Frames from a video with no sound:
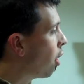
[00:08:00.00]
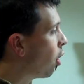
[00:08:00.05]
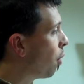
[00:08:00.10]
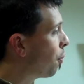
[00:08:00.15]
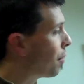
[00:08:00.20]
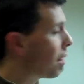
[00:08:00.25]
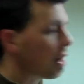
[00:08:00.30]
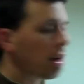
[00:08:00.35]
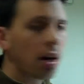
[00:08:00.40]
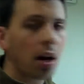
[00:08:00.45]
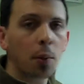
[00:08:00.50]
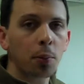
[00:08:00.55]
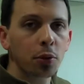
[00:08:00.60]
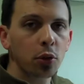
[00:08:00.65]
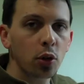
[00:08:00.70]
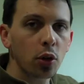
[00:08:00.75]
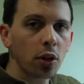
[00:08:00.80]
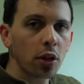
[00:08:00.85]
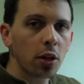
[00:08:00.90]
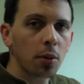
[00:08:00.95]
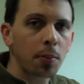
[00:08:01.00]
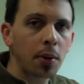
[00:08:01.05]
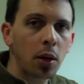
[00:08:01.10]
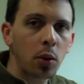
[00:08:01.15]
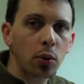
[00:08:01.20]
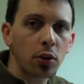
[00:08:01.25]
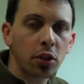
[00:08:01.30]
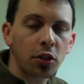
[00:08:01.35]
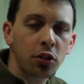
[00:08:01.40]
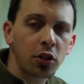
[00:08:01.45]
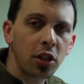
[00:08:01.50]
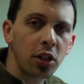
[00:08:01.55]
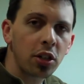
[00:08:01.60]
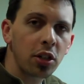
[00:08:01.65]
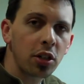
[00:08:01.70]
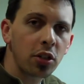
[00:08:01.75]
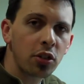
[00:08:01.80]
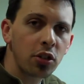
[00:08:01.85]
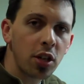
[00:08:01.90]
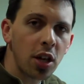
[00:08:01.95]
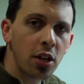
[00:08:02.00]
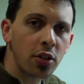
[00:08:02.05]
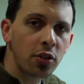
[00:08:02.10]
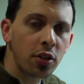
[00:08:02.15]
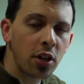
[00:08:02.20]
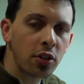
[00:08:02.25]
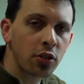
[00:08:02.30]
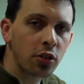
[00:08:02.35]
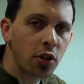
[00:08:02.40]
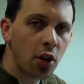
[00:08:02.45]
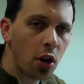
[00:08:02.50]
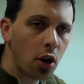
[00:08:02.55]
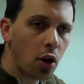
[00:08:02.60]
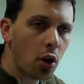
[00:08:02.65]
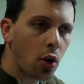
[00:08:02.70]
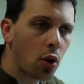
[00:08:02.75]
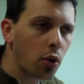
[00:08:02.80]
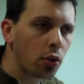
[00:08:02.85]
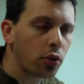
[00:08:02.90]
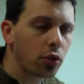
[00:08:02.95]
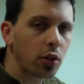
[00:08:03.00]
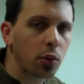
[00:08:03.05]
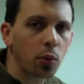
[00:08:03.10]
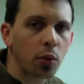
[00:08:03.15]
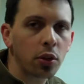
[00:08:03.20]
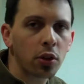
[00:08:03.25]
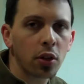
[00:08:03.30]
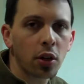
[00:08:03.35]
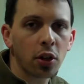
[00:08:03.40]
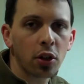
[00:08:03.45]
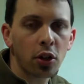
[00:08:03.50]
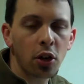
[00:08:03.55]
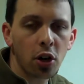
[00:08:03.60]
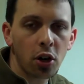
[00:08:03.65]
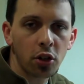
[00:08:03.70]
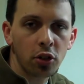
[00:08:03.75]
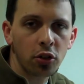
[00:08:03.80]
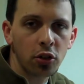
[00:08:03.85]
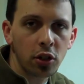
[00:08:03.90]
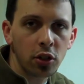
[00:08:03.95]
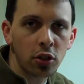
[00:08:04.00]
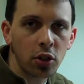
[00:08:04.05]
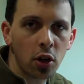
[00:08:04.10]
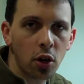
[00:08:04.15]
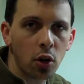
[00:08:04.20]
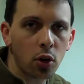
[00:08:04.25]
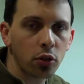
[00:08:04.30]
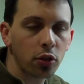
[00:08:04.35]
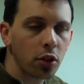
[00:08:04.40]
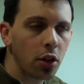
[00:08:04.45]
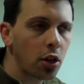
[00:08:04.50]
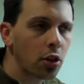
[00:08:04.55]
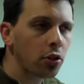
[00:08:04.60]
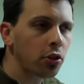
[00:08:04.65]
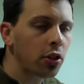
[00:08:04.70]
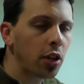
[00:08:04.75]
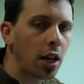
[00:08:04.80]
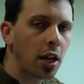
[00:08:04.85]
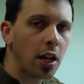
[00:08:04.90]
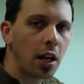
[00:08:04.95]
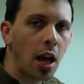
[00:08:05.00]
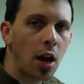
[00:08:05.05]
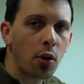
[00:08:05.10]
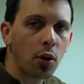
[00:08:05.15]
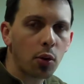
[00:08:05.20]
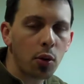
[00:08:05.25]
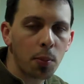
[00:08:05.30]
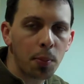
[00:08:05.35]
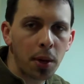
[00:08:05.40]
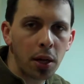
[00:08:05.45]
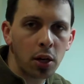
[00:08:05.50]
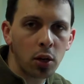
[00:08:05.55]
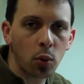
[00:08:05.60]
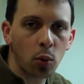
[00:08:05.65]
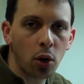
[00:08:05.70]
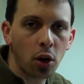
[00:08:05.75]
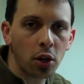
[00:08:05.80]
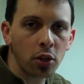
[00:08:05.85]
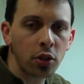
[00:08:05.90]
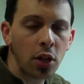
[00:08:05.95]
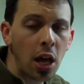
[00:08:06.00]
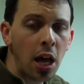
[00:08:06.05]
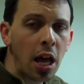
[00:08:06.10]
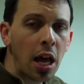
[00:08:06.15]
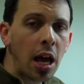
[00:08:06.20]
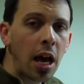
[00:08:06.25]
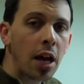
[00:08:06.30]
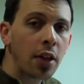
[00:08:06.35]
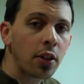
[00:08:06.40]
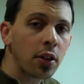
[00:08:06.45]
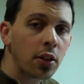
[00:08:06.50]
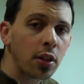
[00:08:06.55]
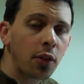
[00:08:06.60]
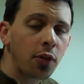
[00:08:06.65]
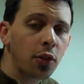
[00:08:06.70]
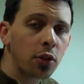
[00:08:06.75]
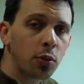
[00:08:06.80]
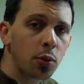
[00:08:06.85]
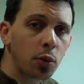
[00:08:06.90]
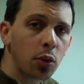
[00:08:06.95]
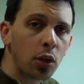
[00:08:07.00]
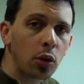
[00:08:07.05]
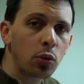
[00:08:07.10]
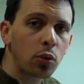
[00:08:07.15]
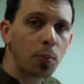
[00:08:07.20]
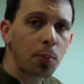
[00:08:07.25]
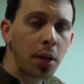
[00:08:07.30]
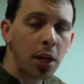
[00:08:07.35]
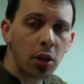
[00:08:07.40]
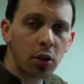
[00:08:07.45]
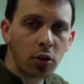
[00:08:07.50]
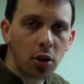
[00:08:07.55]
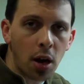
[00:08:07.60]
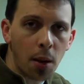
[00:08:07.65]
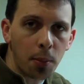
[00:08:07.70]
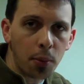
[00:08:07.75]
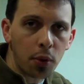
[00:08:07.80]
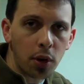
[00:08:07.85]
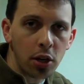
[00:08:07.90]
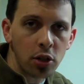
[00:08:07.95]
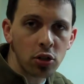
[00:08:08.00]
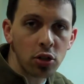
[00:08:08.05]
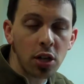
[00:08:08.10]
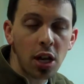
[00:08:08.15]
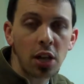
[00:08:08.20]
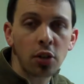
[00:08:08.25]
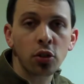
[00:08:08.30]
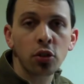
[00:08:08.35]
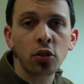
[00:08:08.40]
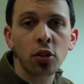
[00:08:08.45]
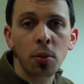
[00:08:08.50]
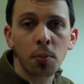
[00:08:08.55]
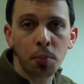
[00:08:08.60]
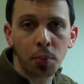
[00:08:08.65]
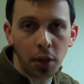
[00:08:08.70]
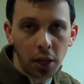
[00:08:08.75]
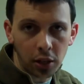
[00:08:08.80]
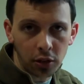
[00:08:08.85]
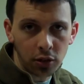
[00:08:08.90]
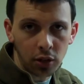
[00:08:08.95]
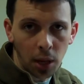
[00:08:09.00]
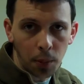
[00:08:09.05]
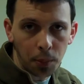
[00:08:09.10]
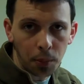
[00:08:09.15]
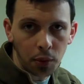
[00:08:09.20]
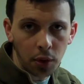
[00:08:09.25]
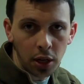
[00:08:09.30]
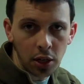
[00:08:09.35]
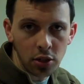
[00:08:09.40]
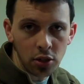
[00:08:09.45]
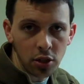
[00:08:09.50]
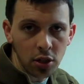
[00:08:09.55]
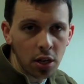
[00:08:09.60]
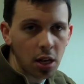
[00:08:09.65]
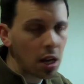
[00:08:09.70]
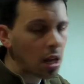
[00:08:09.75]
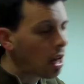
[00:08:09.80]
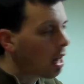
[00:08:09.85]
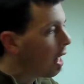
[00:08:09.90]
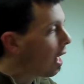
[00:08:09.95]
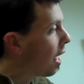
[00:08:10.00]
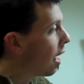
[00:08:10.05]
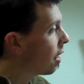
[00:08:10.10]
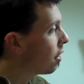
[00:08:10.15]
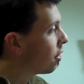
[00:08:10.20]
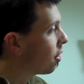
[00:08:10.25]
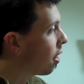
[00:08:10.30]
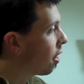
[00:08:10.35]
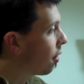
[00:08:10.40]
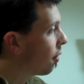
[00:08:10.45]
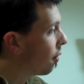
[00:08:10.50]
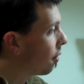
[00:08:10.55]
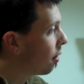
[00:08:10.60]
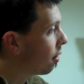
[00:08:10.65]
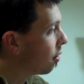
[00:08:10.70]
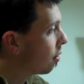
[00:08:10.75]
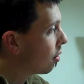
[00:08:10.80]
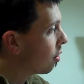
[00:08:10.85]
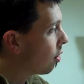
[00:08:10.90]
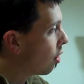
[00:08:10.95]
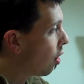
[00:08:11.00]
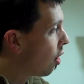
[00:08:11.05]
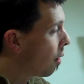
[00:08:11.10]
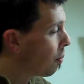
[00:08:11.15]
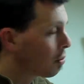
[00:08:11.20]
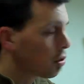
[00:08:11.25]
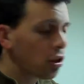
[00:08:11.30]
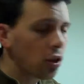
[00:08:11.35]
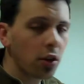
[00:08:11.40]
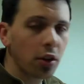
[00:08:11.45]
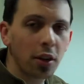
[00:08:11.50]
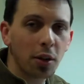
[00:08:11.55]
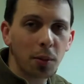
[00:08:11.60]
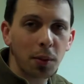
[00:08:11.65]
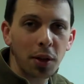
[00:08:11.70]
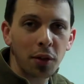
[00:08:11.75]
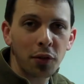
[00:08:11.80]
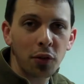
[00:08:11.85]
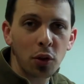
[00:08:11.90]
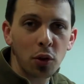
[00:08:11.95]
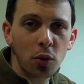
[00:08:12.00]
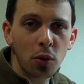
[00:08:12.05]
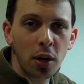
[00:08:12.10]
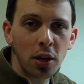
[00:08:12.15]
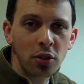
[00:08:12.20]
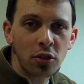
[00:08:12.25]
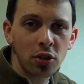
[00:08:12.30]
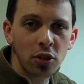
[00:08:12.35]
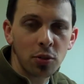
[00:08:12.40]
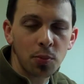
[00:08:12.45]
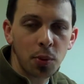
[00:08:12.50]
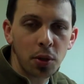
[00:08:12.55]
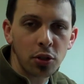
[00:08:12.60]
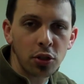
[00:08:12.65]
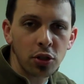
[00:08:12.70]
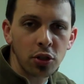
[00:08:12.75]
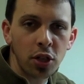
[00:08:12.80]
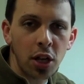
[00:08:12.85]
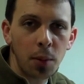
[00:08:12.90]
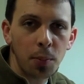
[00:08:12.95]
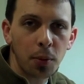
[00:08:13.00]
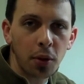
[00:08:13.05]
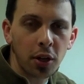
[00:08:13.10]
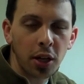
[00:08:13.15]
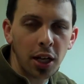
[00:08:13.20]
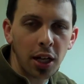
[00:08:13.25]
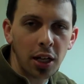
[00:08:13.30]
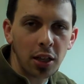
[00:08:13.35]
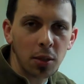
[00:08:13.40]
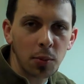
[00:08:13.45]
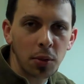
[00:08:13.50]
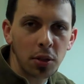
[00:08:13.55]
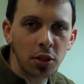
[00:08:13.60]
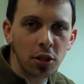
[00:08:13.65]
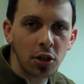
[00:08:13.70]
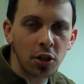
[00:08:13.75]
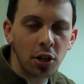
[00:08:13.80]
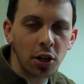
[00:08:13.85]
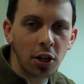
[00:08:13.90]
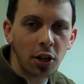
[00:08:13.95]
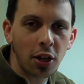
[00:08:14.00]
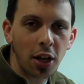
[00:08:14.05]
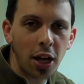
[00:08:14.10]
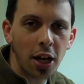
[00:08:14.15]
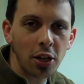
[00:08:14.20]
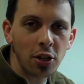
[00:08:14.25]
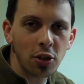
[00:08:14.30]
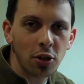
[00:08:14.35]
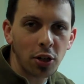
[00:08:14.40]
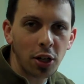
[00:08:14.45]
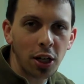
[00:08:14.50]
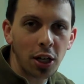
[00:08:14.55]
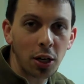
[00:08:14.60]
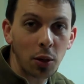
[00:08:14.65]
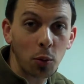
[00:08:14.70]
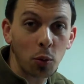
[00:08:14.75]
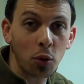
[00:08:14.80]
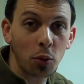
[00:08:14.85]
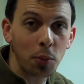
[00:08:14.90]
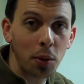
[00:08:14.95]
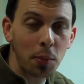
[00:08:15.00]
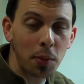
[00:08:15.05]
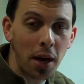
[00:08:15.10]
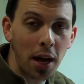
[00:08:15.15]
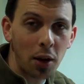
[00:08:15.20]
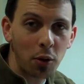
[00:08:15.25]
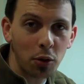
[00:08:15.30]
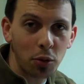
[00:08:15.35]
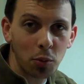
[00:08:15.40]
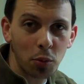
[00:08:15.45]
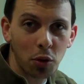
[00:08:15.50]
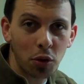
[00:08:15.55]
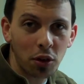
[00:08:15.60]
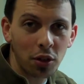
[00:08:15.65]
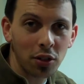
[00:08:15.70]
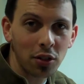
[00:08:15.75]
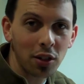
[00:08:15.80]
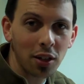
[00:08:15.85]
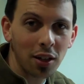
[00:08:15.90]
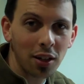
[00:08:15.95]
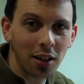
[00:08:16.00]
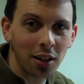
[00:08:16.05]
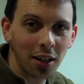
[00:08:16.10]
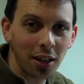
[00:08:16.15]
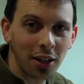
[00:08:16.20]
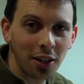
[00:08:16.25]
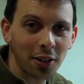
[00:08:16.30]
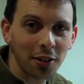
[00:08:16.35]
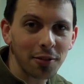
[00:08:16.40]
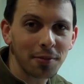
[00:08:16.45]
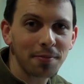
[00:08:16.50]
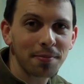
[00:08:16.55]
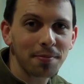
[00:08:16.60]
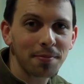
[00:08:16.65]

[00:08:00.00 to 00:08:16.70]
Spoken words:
I hope that helps you a little bit with the CTCSS tones and with the courtesy tones and understanding how a repeater works and the difference between repeater operation and simplex operation. And, I'm sure there'll be a few questions, but just keep looking at the material and you'll get it. We'll be back with more later.